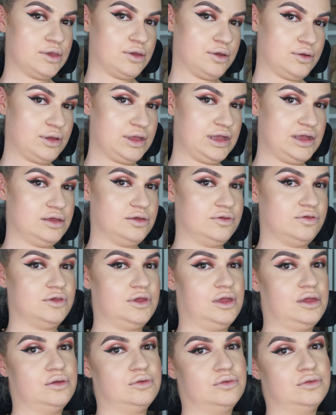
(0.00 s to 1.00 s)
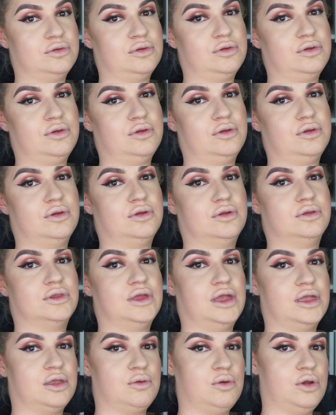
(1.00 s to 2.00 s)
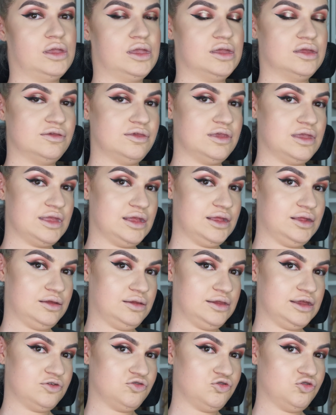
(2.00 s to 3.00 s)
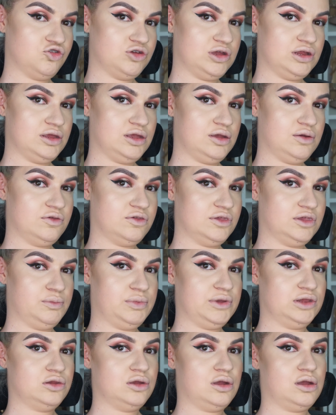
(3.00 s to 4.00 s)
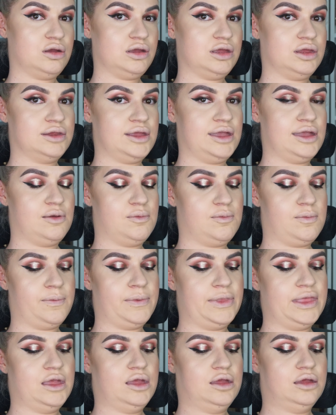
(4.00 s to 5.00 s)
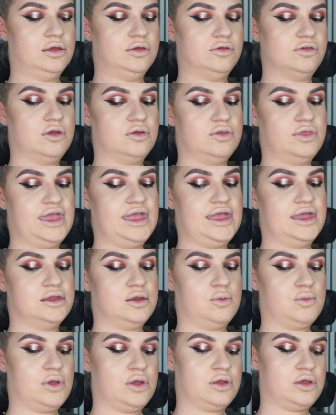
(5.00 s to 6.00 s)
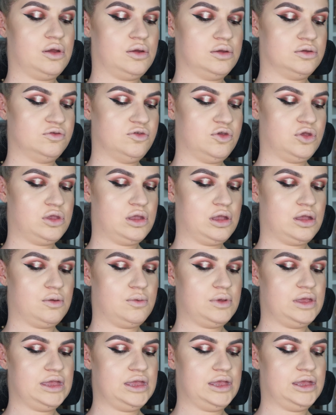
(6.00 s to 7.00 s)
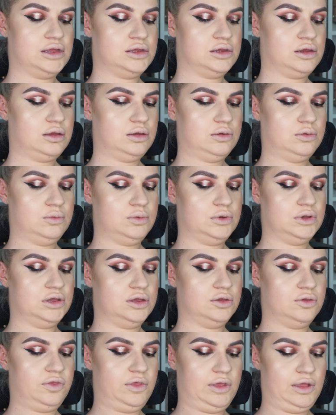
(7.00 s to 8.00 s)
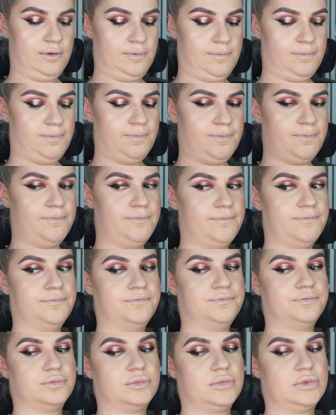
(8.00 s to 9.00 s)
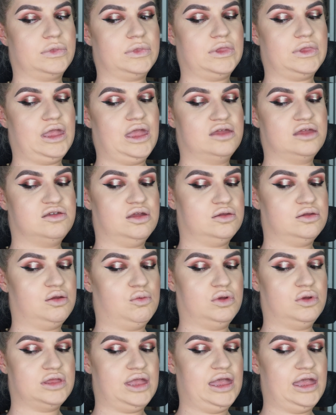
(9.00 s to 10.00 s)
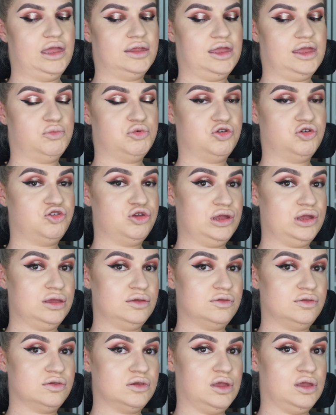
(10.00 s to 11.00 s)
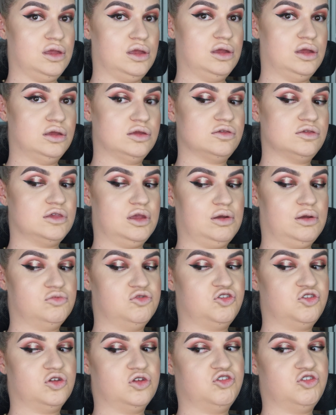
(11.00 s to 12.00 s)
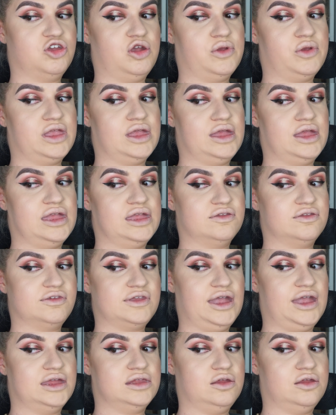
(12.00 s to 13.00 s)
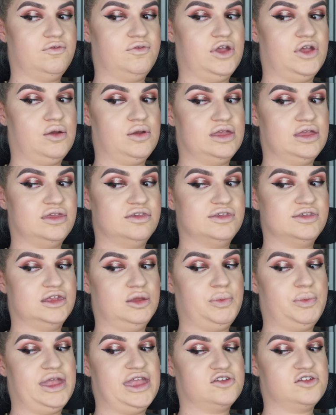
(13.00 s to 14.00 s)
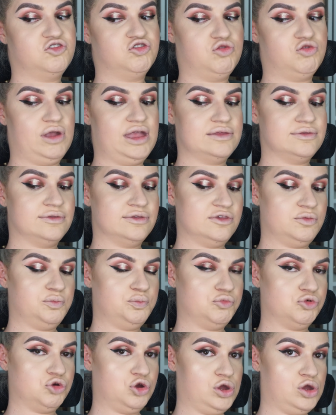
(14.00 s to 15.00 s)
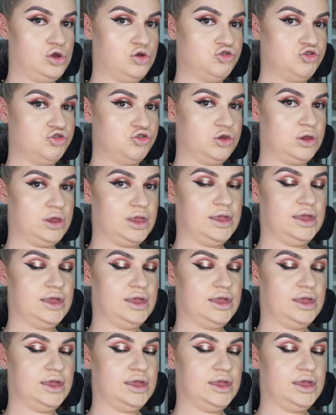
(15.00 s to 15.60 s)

Okay, so there you are, you can see that little natural shadow is a little bit darker now. So then we're going to go in with, I don't know what the hell that brush is, so I'm just going to show it. Yeah, it's kind of it's a LePage Trends brush.